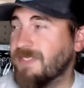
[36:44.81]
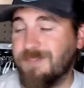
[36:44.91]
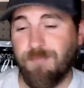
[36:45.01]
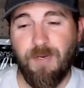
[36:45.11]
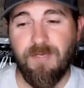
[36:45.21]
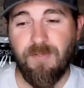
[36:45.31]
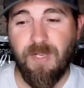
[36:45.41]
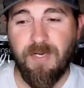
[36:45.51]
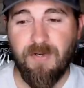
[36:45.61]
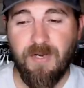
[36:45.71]
It's rained a
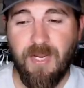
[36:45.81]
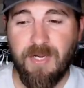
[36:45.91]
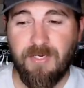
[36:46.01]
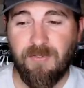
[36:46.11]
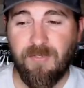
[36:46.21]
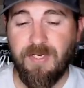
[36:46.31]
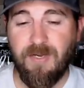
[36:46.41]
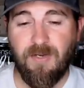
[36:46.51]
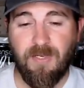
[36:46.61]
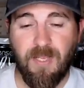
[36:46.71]
lot here, and I had to clean out
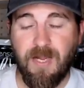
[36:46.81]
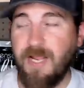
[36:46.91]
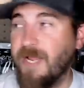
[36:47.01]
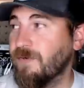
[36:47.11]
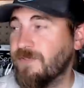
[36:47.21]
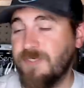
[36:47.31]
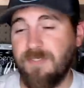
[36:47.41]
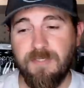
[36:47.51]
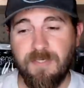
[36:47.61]
a lot of algae,